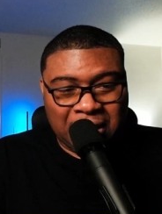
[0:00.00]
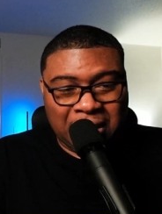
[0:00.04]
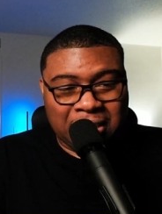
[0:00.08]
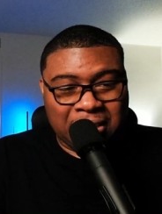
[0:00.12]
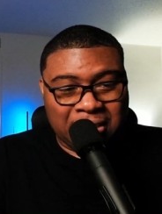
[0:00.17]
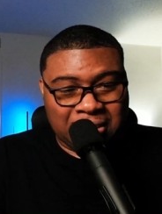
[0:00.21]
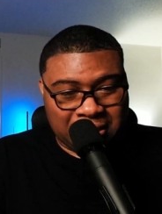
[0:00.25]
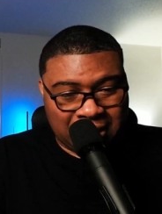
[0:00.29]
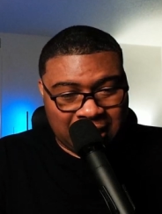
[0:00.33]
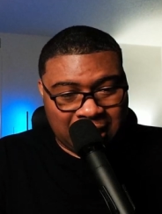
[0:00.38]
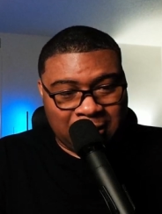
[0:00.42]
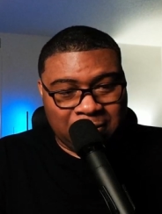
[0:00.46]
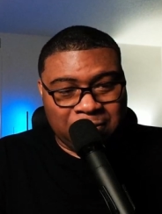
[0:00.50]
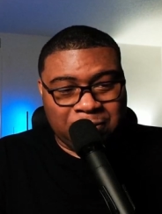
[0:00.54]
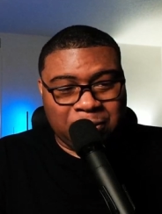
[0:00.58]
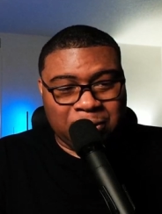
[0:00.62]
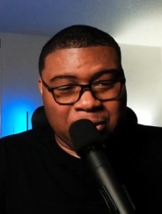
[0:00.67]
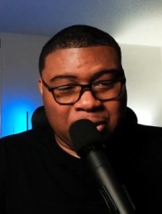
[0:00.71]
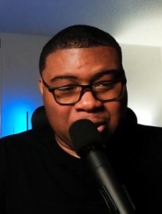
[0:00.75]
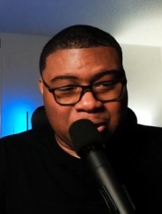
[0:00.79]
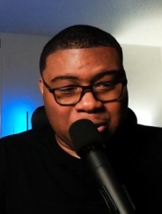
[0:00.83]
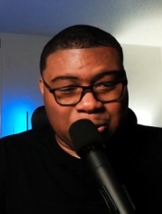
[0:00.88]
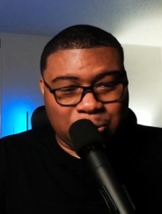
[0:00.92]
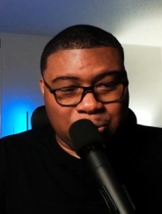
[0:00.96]
Same for
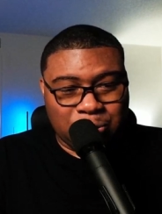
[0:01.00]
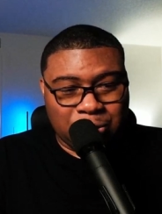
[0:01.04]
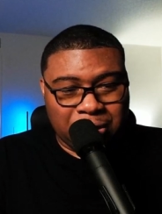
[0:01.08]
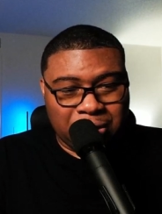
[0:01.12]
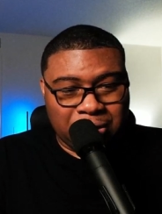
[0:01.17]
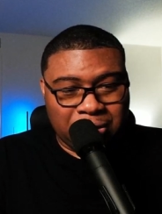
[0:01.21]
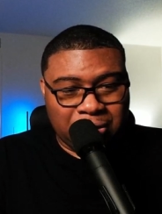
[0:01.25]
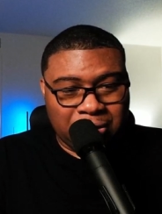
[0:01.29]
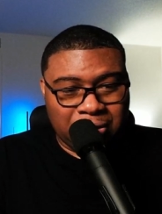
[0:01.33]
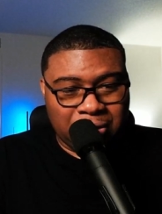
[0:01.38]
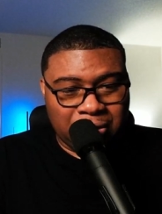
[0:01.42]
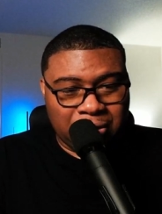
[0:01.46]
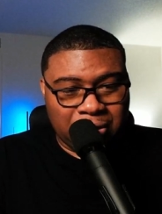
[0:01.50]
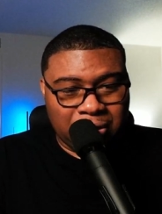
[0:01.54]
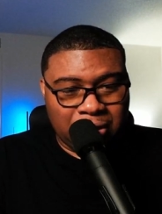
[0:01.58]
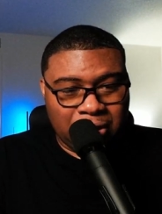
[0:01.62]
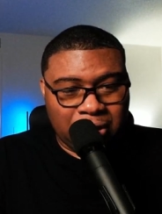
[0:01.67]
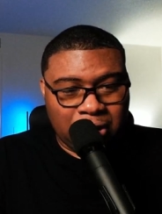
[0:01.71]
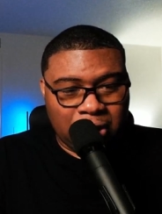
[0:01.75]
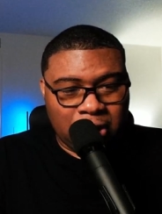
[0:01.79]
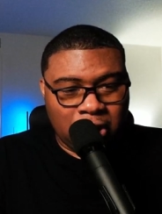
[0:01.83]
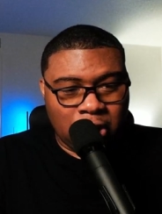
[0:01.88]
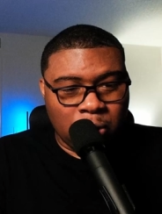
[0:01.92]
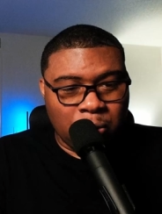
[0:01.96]
this one.
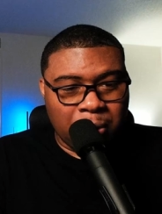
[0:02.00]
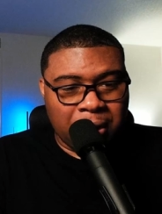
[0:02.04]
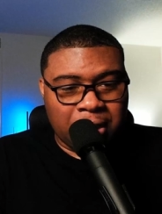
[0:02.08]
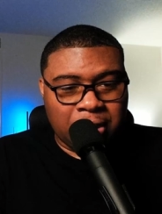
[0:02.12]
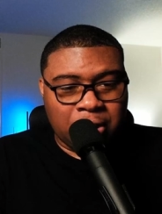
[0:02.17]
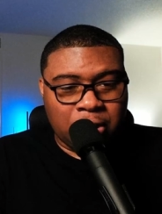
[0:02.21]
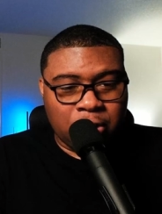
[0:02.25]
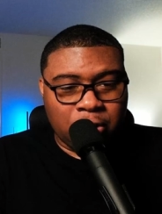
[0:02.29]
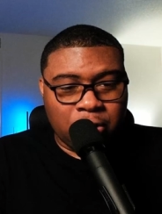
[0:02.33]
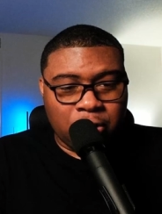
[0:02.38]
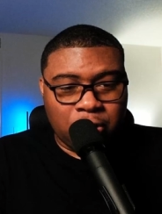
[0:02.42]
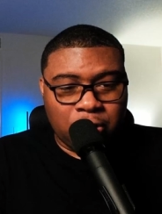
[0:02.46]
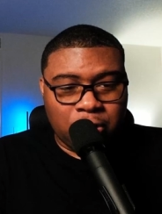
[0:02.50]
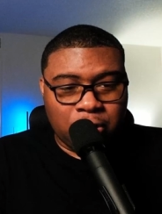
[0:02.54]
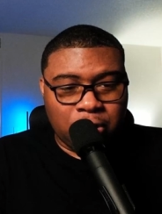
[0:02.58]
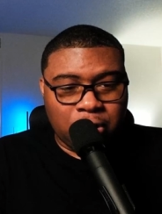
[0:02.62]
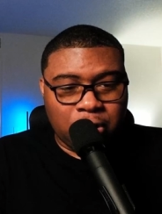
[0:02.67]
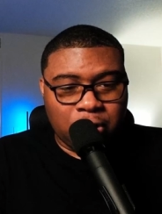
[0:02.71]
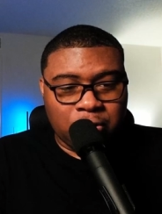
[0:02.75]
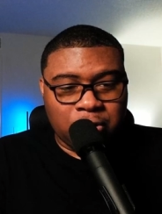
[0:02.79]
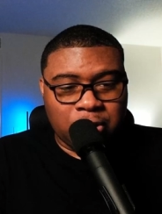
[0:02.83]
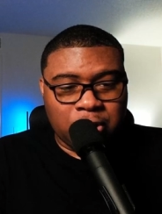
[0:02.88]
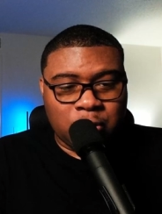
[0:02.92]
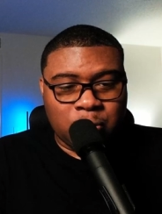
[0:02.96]
Oh wait, no, no, no,
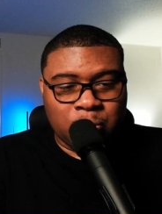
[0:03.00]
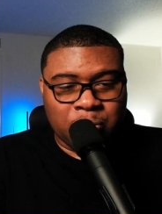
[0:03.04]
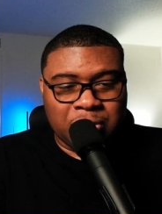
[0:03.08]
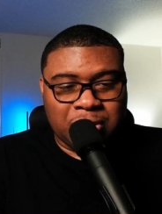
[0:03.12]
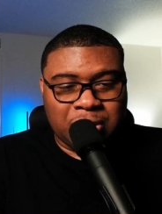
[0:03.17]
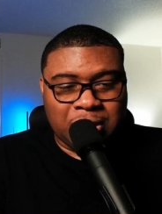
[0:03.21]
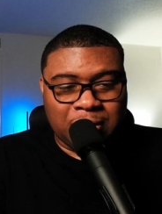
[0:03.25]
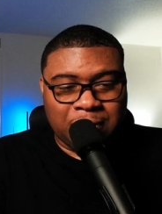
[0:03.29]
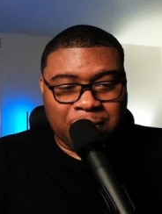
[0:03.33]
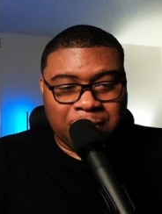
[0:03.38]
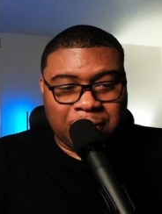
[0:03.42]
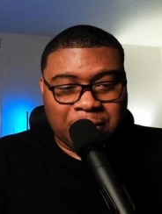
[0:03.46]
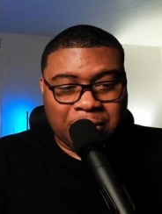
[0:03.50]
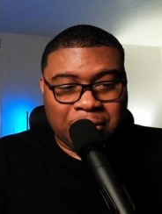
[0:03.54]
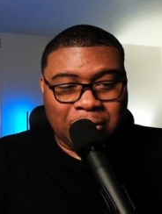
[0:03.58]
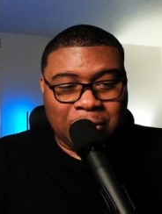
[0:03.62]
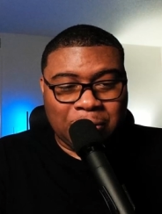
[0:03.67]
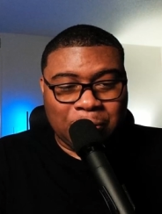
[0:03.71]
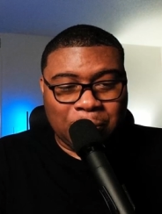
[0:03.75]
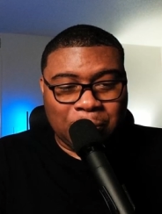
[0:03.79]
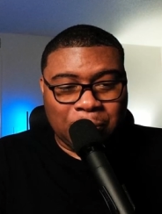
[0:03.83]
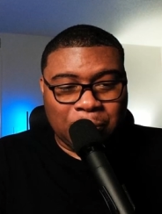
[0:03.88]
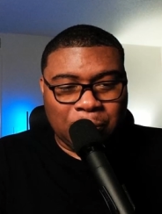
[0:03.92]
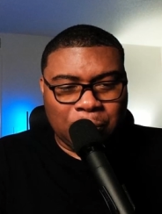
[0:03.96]
no, this one's different.
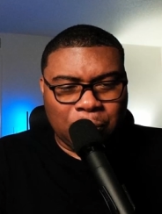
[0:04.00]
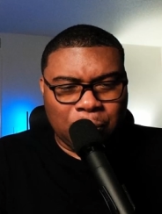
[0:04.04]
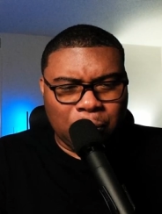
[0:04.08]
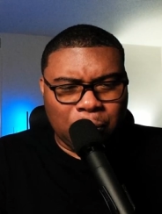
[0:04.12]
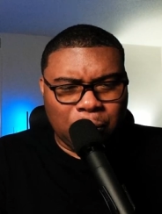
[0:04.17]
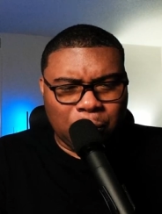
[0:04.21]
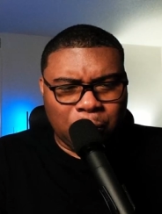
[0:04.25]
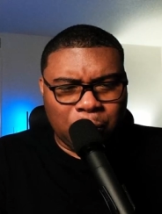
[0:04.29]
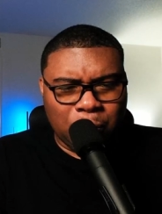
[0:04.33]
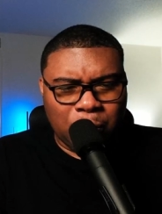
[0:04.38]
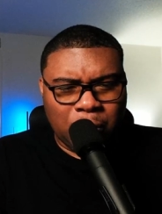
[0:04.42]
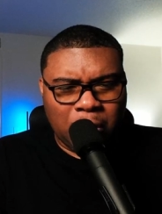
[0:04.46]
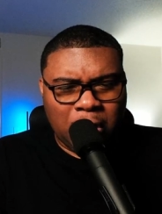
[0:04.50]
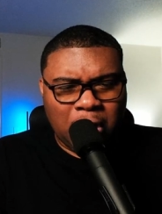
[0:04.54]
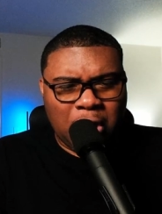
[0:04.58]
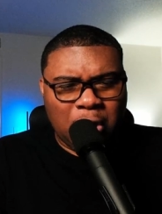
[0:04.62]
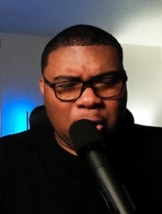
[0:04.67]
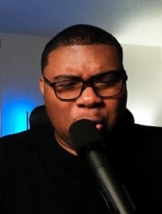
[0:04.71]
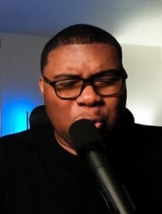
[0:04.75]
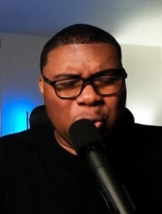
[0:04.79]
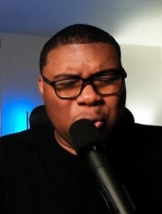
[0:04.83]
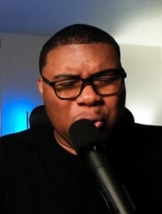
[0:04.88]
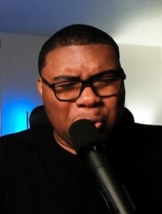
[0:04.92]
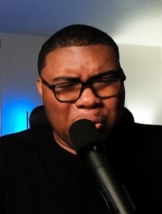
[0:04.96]
Ooh!
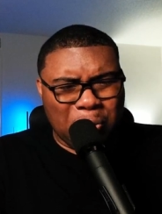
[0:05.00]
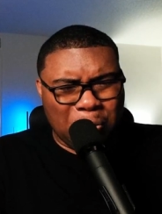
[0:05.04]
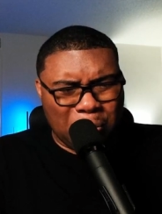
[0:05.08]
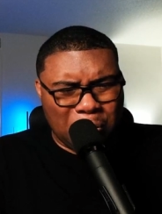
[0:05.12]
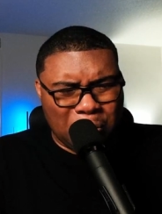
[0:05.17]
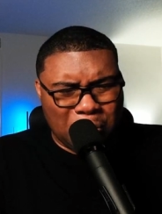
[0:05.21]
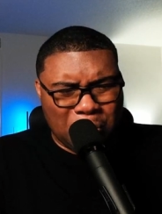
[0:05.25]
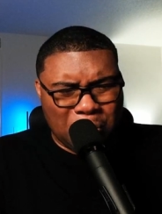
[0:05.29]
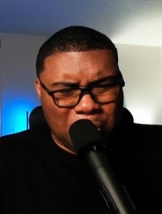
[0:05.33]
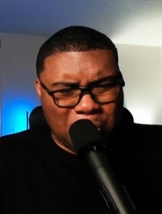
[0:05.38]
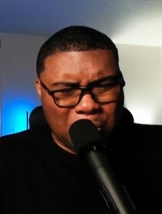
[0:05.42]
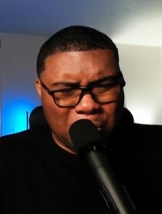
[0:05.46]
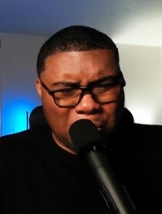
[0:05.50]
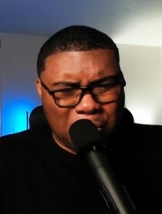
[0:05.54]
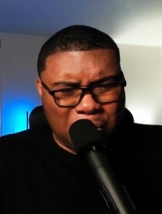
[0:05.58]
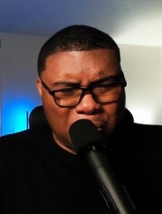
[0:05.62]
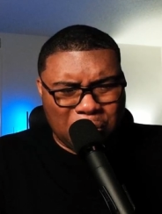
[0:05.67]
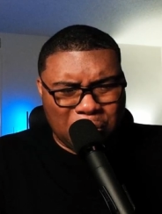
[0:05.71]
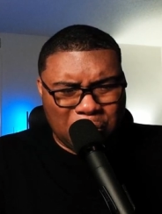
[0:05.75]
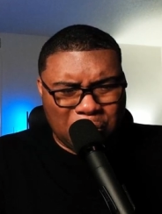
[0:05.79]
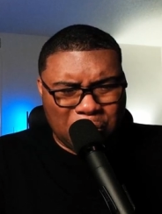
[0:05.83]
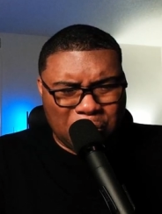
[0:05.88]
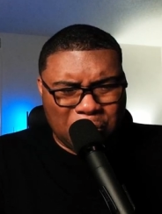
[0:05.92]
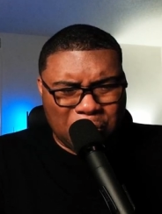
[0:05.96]

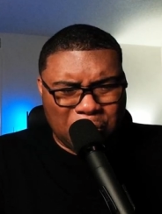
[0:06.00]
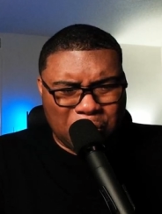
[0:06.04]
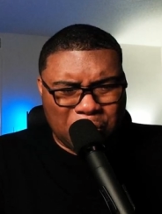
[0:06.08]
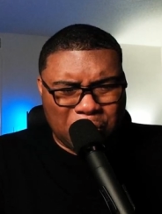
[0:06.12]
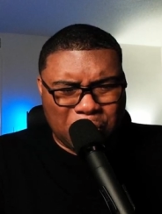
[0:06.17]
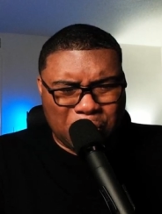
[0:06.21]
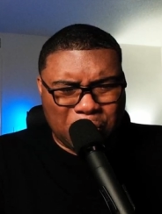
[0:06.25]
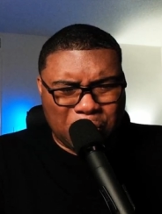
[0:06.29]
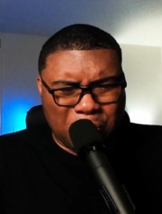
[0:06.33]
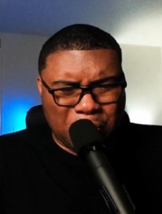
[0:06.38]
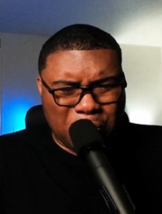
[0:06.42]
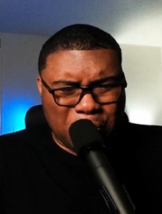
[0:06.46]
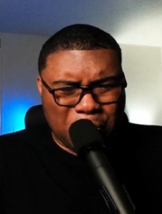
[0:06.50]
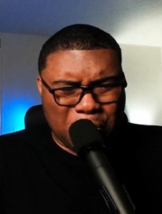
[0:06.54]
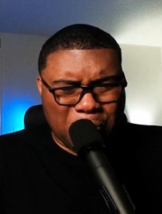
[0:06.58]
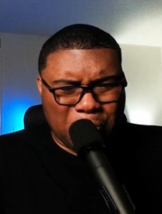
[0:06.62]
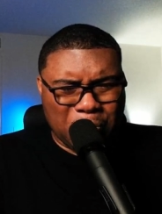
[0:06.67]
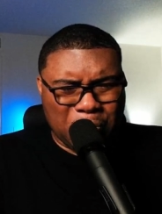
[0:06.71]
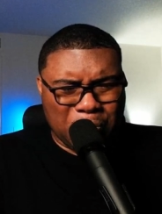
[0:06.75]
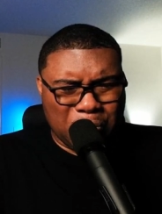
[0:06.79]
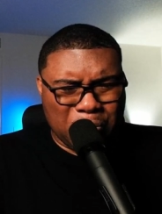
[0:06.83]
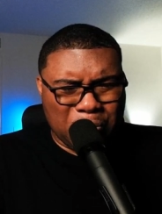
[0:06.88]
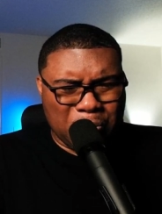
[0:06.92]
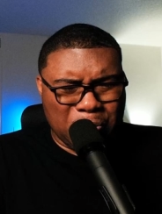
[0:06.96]

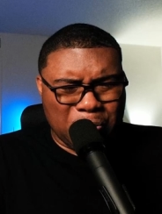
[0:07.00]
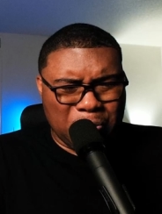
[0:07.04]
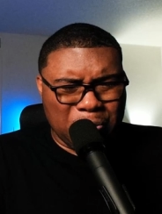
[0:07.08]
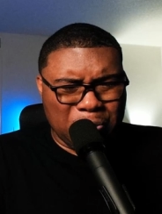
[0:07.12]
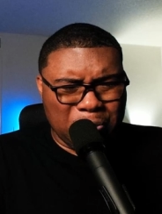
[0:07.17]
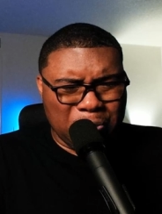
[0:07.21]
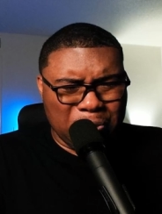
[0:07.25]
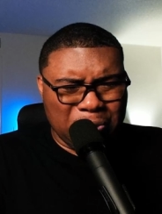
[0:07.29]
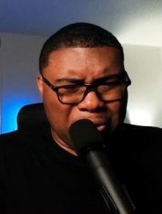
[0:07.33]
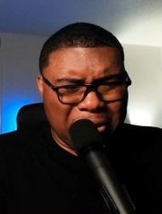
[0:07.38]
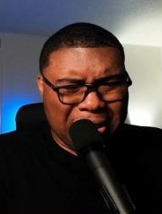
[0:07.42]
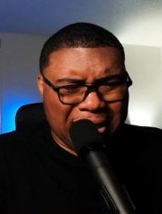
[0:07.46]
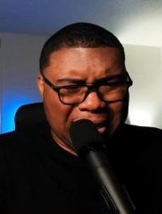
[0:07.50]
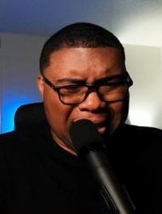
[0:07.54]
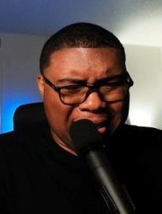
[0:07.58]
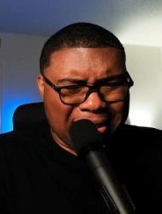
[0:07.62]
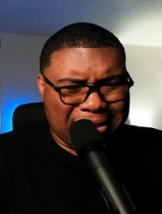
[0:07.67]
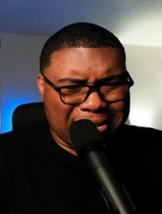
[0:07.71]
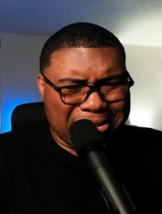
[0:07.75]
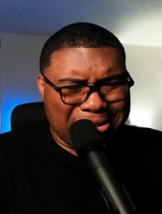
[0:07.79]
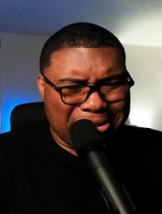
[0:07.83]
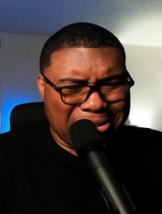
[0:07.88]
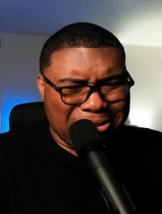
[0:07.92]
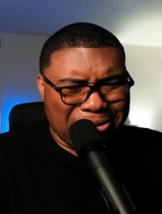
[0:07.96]
Ooh! The
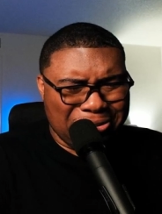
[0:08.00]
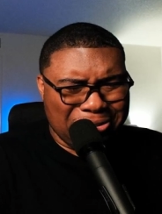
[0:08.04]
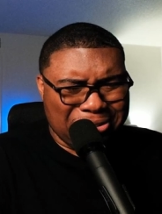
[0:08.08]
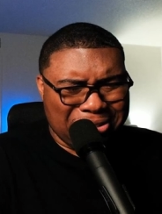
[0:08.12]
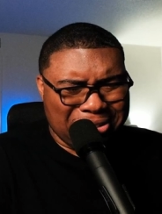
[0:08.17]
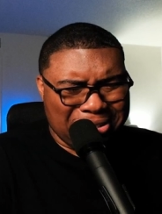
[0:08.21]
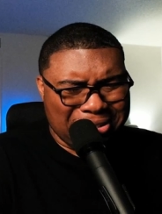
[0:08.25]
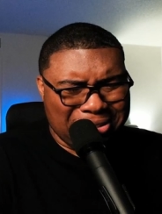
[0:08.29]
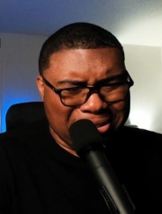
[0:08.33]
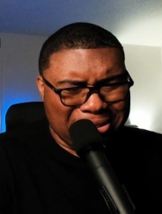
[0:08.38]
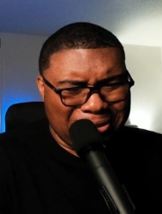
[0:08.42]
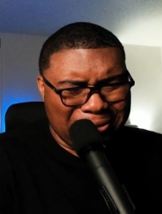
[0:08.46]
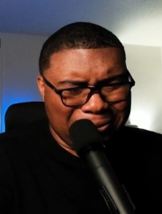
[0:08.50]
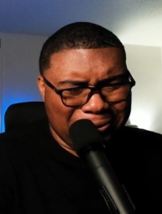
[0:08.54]
execution on the